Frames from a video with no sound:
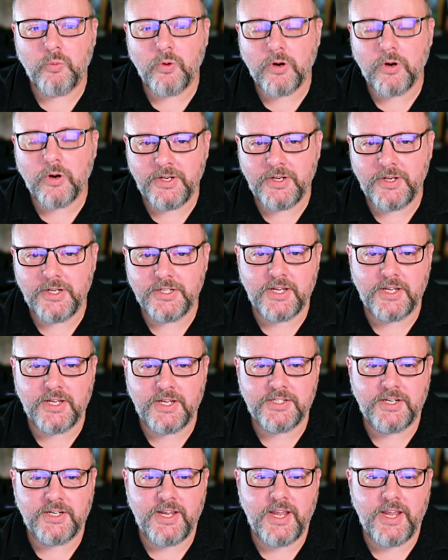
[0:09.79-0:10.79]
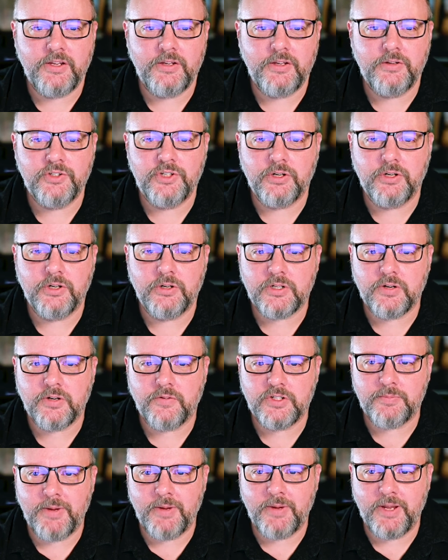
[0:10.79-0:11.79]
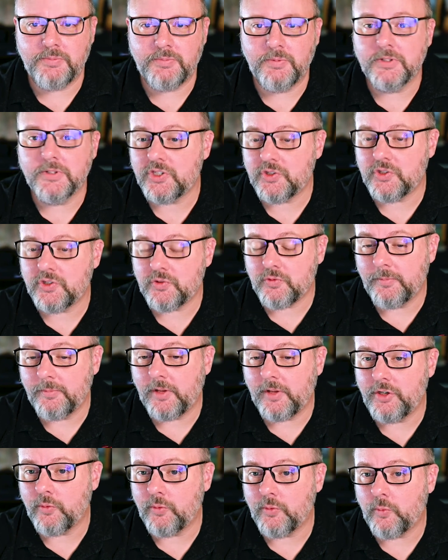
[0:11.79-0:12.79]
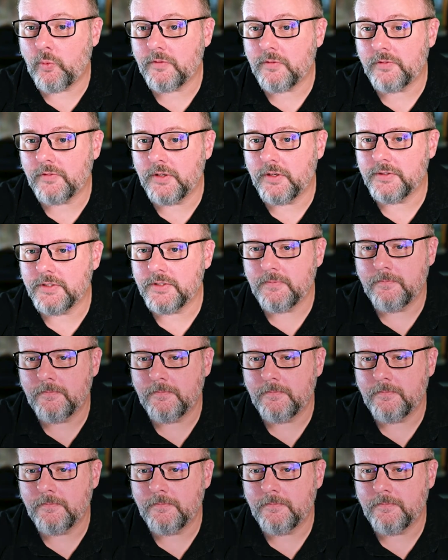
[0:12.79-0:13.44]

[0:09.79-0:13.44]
going to be discussing how to use Jira Service Management to streamline your workflows.